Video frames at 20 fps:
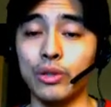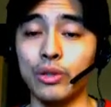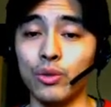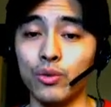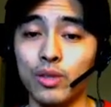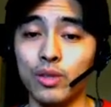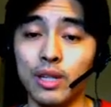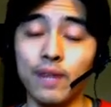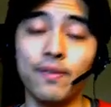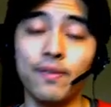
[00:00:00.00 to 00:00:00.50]
So
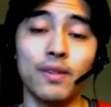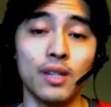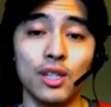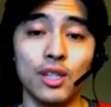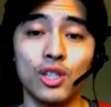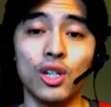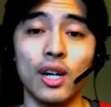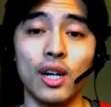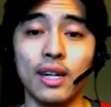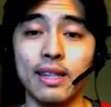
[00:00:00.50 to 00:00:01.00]
definitely
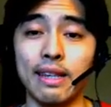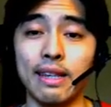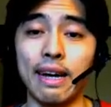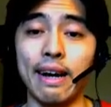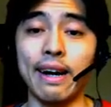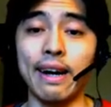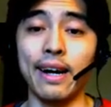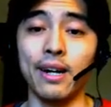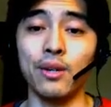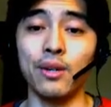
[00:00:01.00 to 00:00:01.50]
check
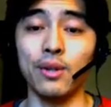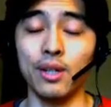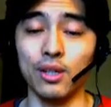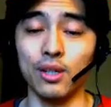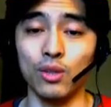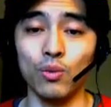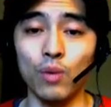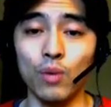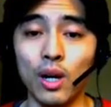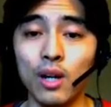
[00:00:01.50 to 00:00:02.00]
that out
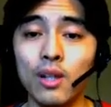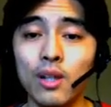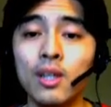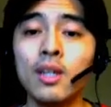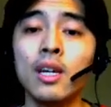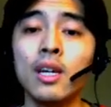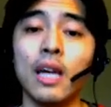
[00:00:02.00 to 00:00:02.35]
as well.